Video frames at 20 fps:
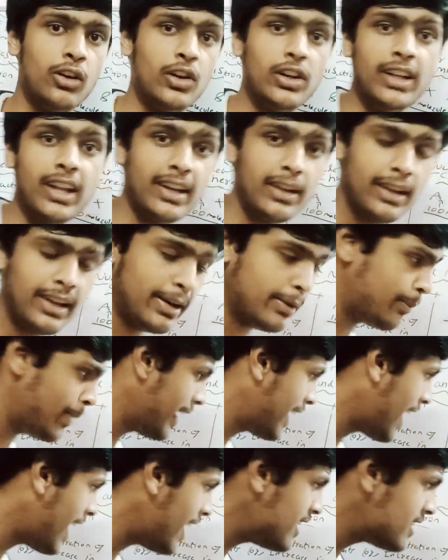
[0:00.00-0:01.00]
The
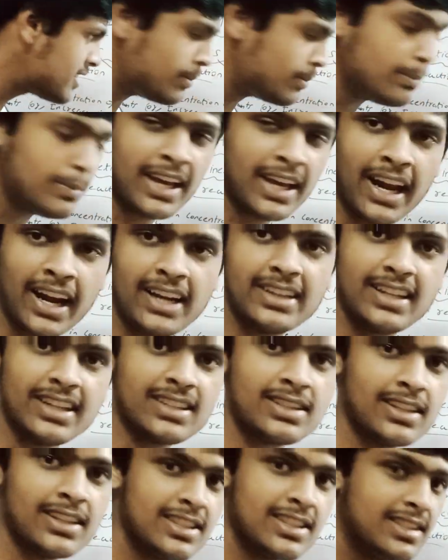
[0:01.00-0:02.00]
mechanism behind
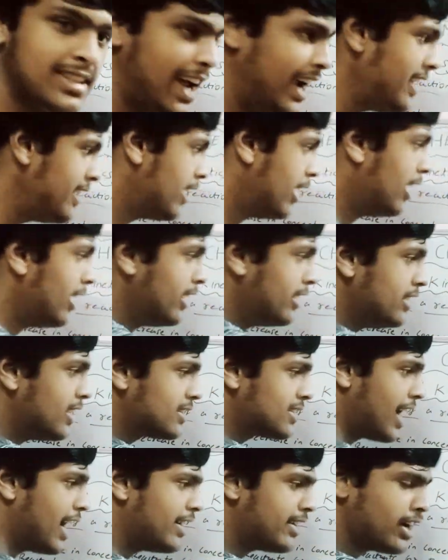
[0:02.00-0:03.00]
this is that
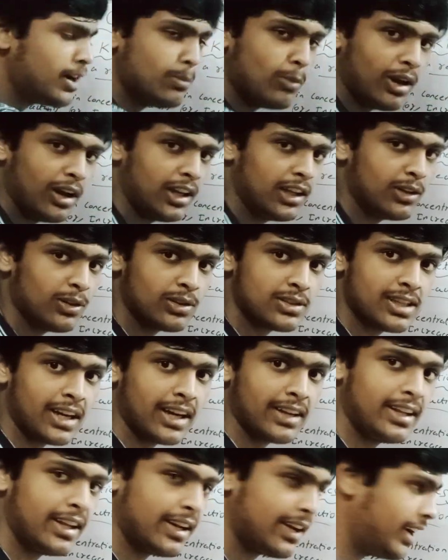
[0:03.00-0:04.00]
this 100 molecules
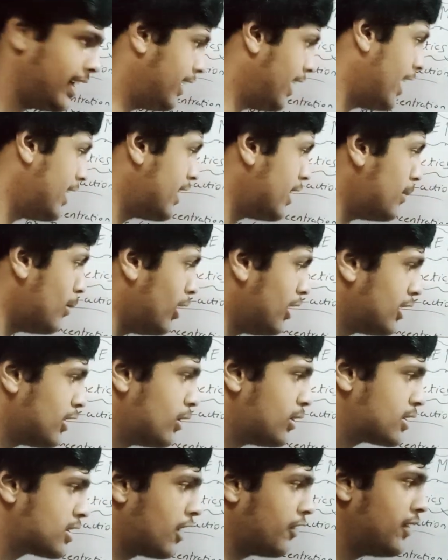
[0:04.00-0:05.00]
are there, right? 100
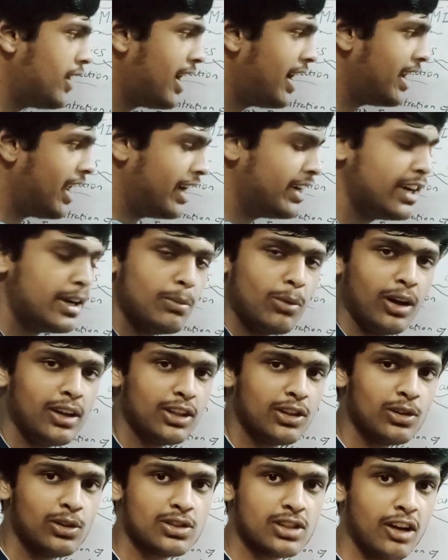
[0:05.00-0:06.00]
molecules of A and 100
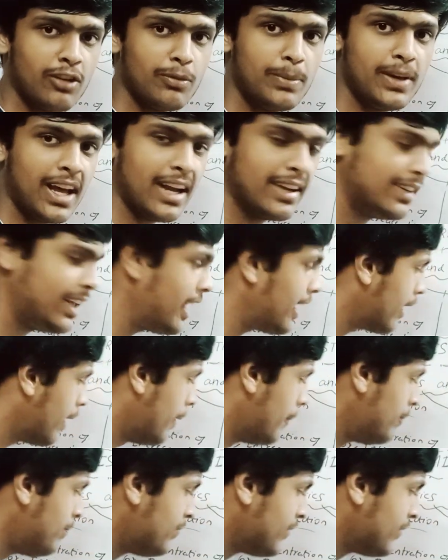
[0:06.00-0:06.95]
molecules of B are there.